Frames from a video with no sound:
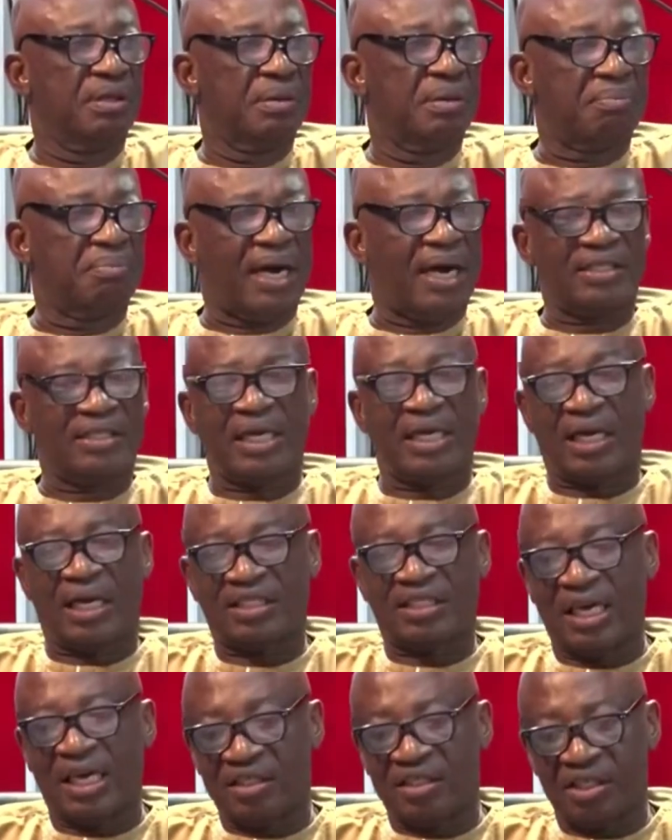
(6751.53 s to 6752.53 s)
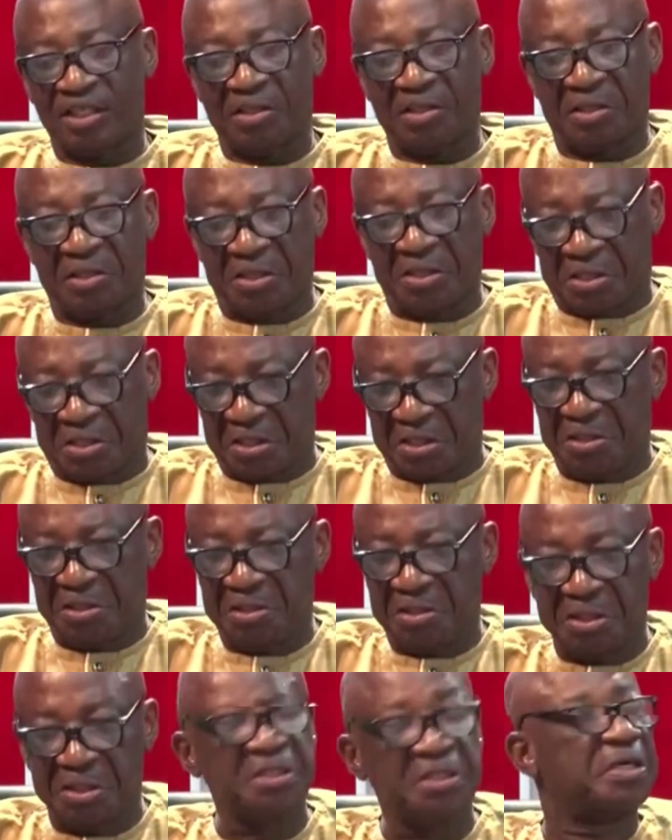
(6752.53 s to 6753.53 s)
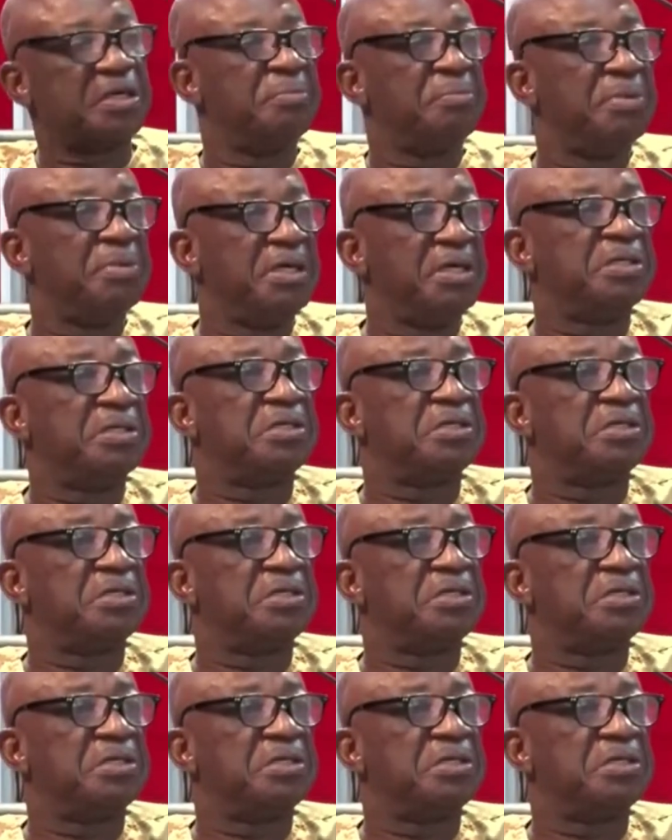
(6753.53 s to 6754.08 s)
but Ashanti region remained